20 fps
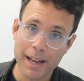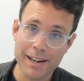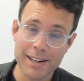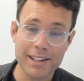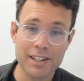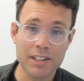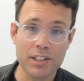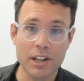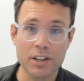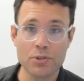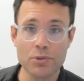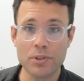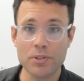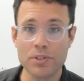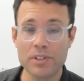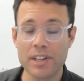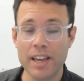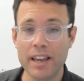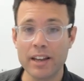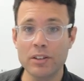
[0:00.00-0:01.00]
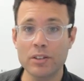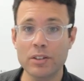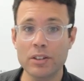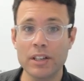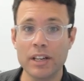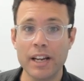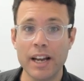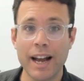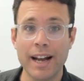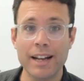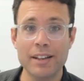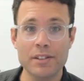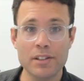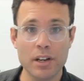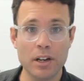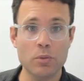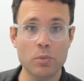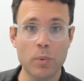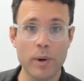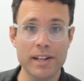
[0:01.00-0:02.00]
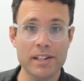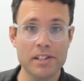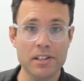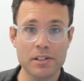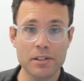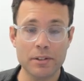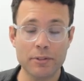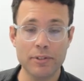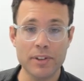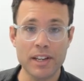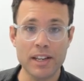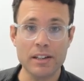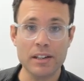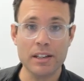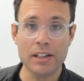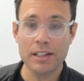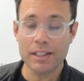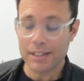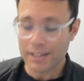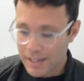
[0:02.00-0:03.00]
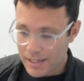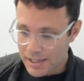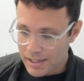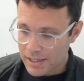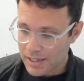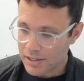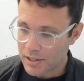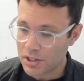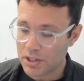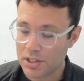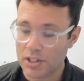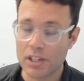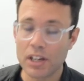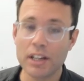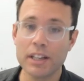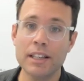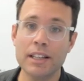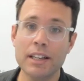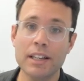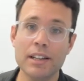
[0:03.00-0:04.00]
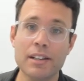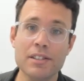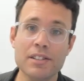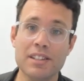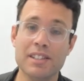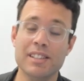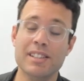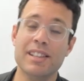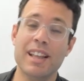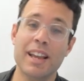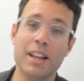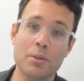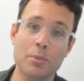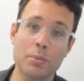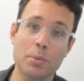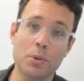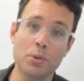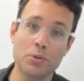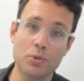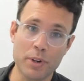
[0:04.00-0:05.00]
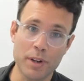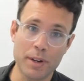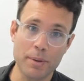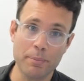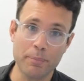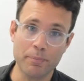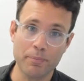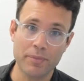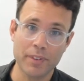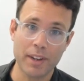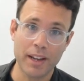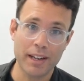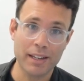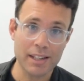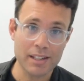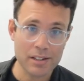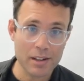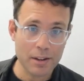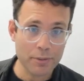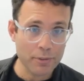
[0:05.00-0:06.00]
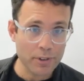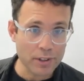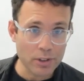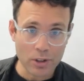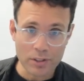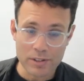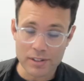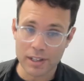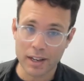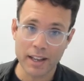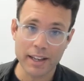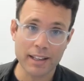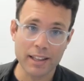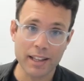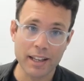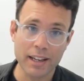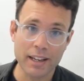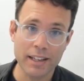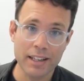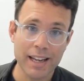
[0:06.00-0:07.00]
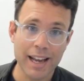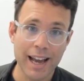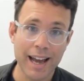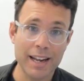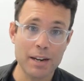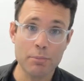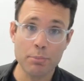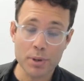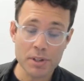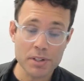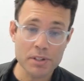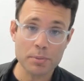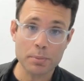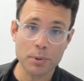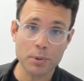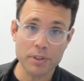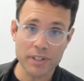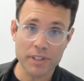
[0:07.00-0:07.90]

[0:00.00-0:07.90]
at an industrial scale and turn waste into feed? This is a circular, sustainable dream. And there's nothing not to like there. And in principle,